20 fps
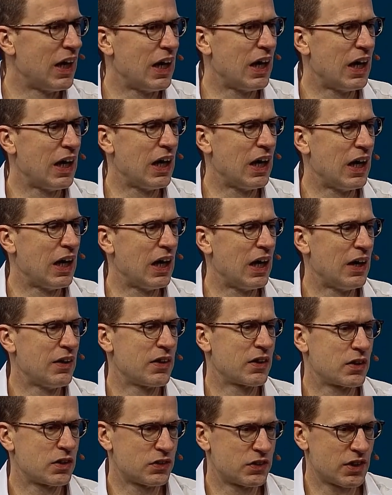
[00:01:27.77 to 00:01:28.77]
uh,
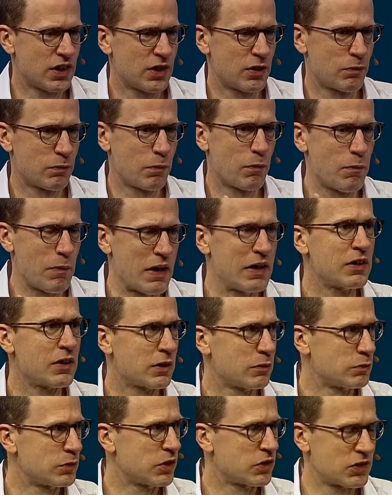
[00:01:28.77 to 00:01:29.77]
and the continued
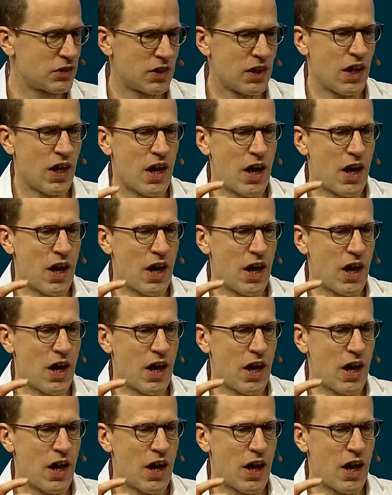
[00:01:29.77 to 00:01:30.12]
momentum, just